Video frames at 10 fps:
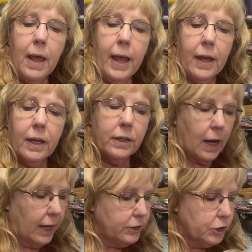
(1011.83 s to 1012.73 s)
And
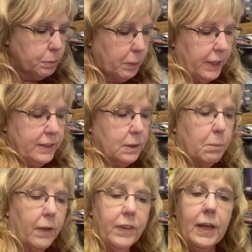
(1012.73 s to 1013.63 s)
I just place
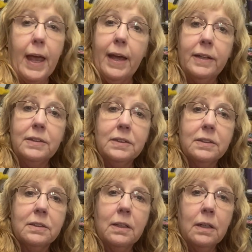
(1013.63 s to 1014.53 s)
them on the
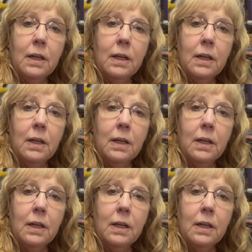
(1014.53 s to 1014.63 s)
ends.